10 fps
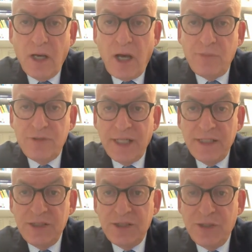I'm
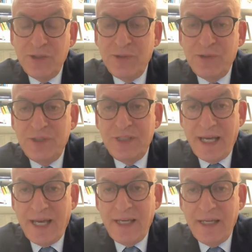presenting to you
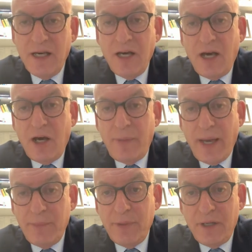today a
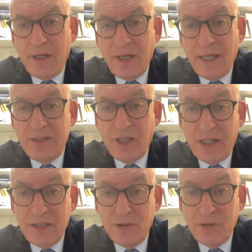paper
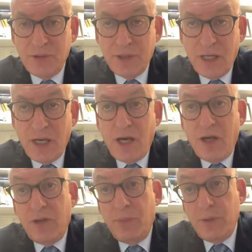entitled
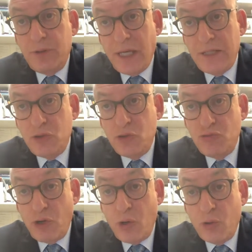"The Potential
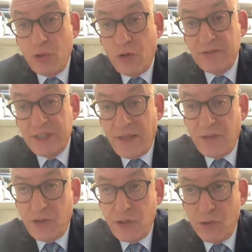Role of
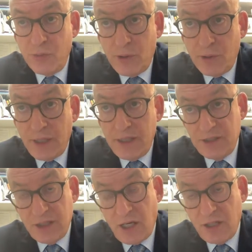Xanthohumol in
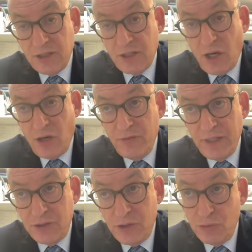SARS
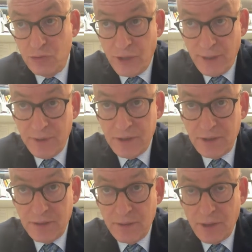CoV two Treatment,
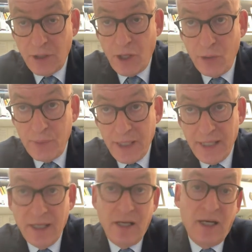Globally
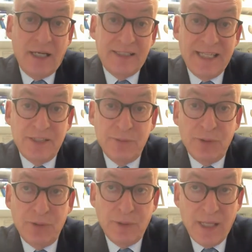
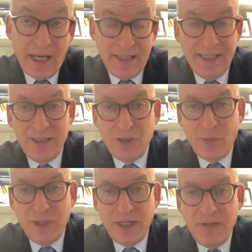Accessible and
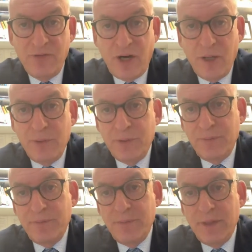Economically Viable."
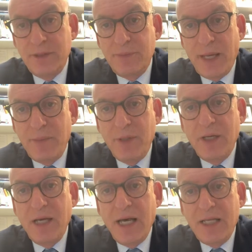This paper
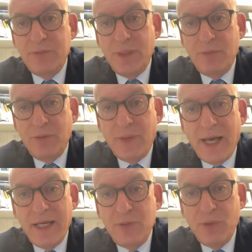is being
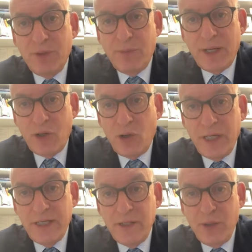prepared with my
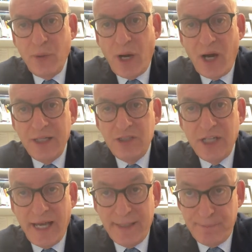colleague Luohai
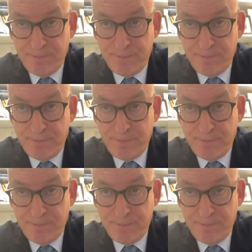Chen.